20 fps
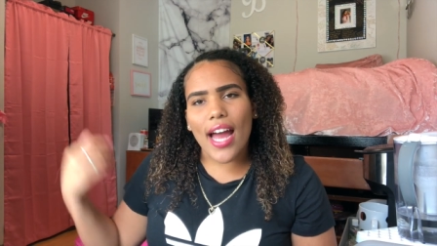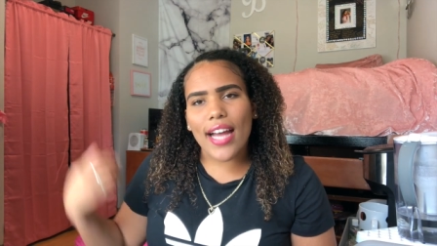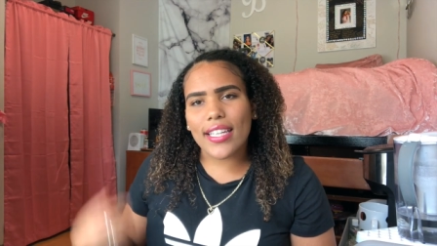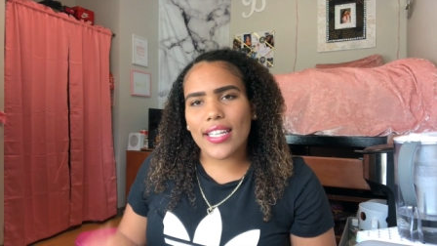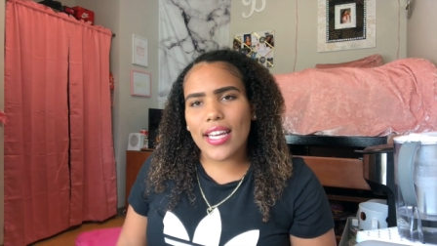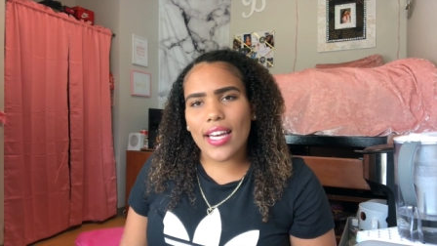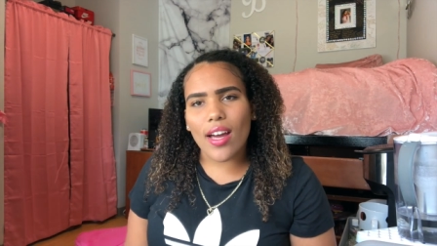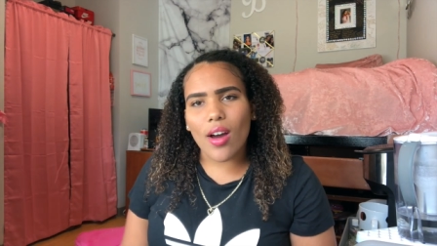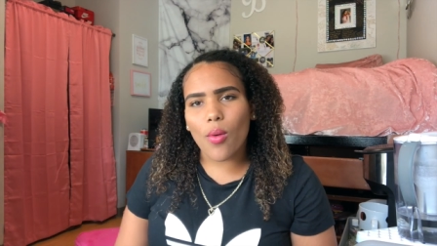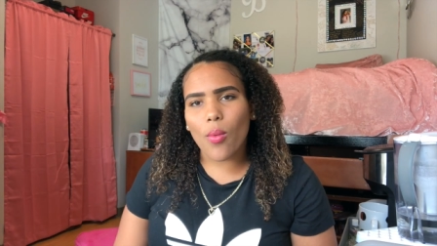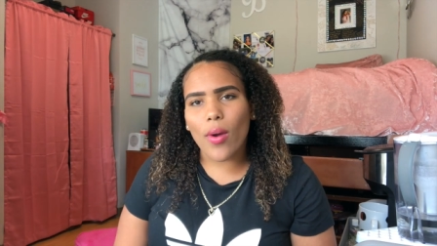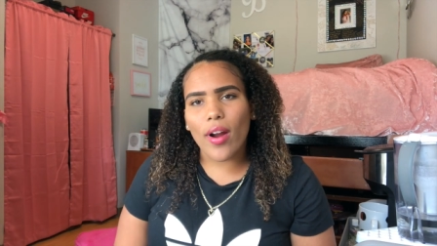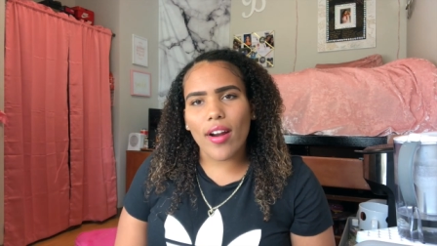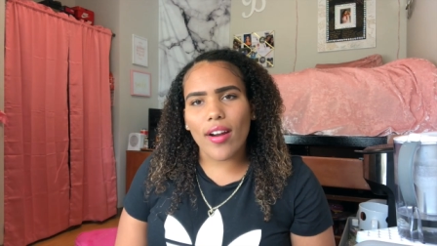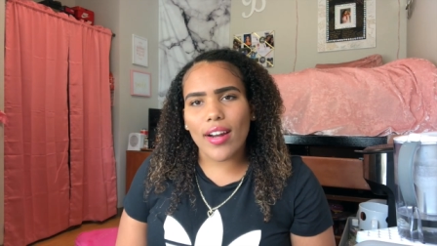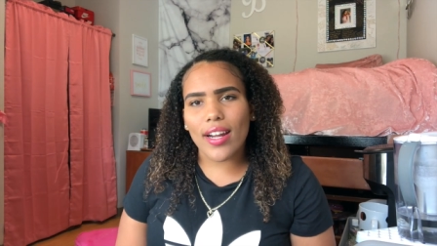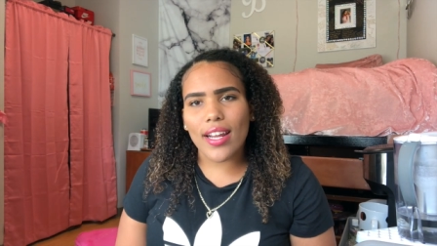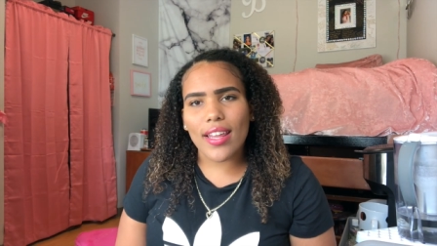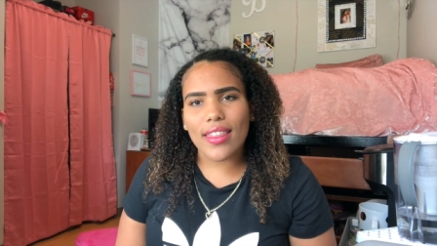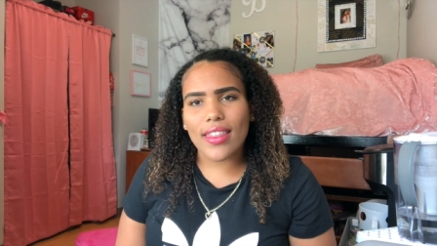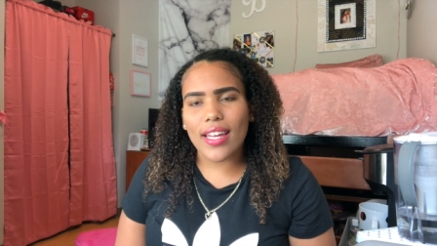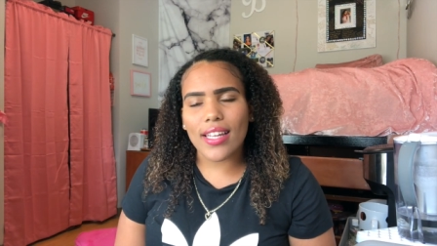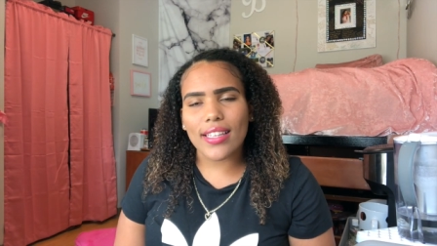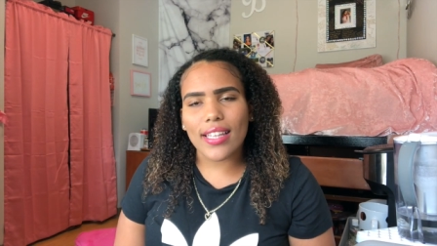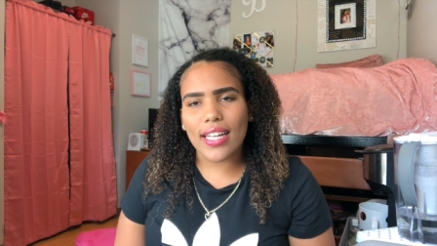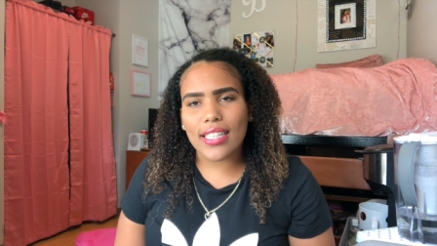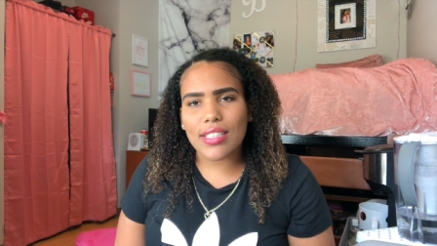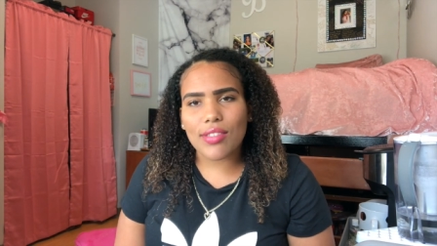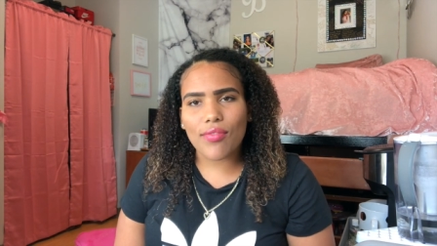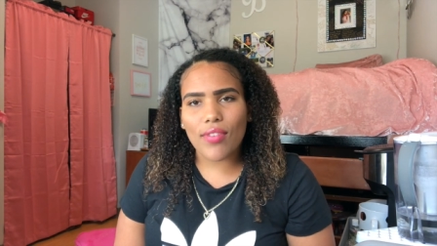I can't wear anything
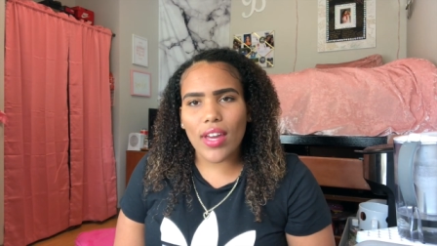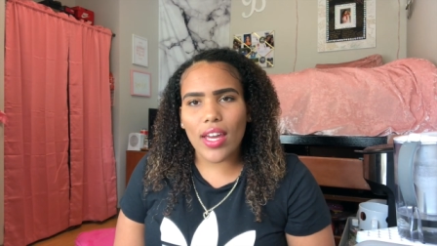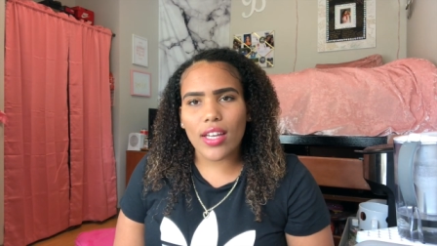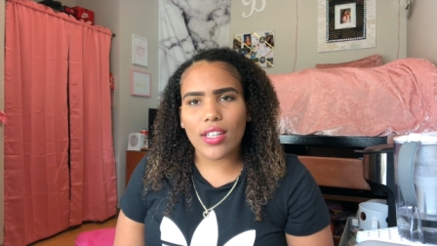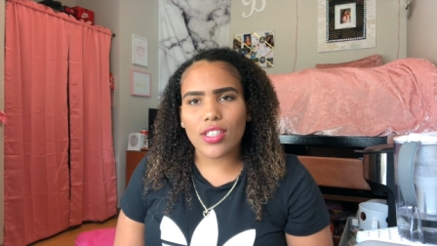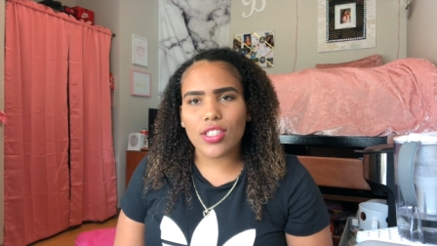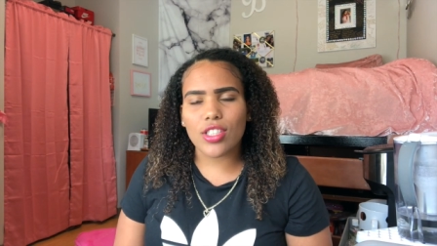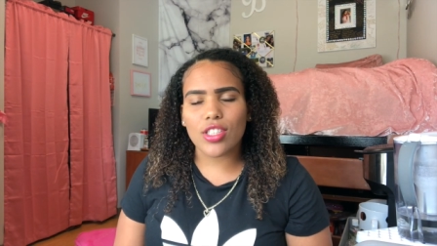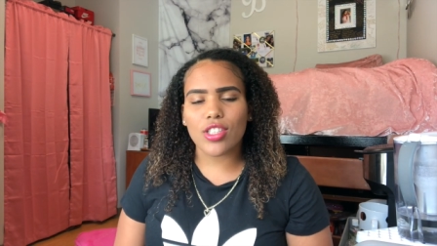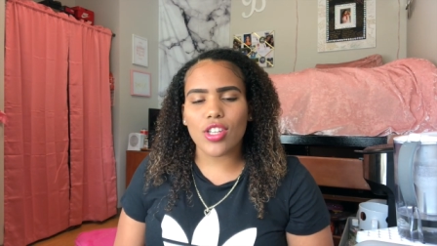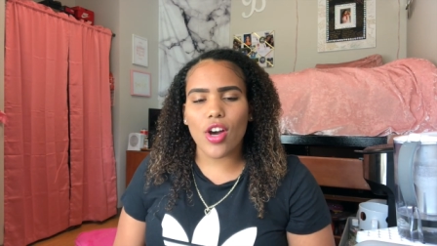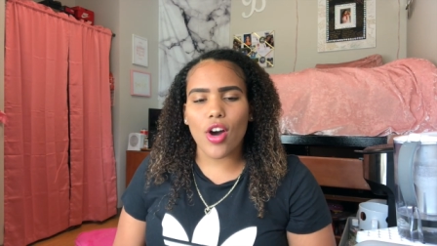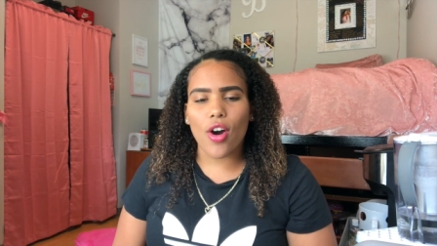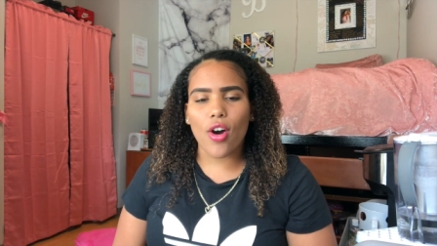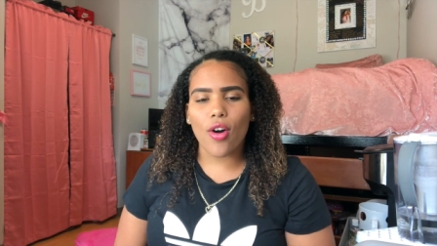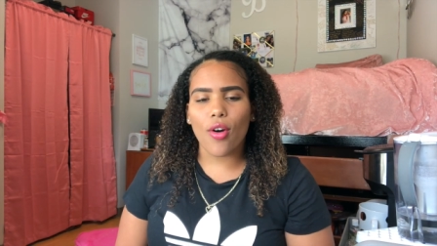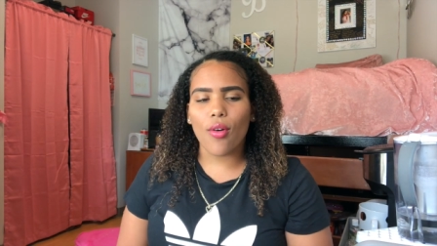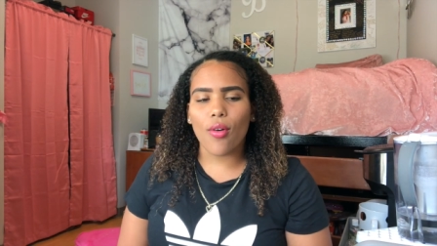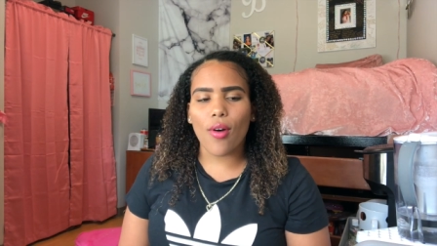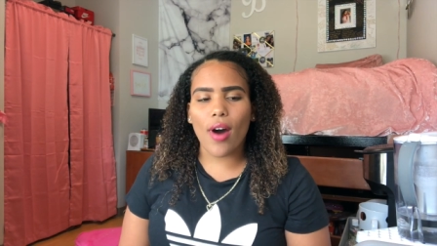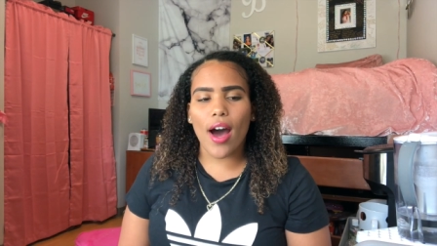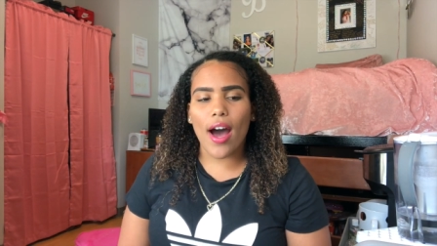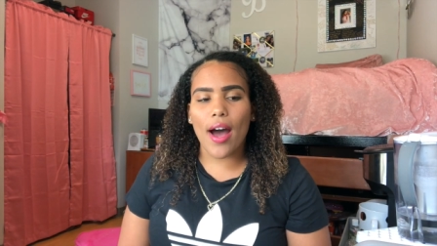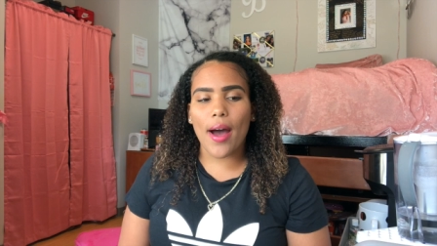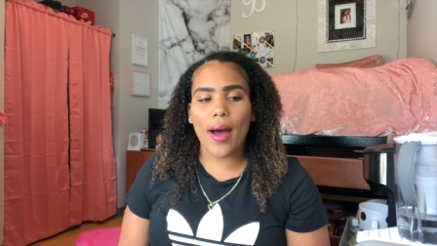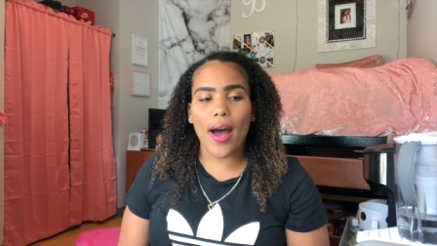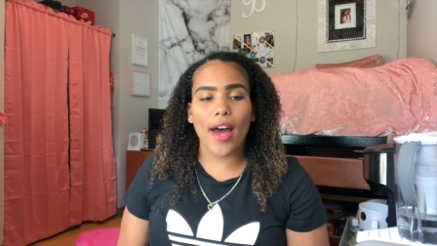that's fake so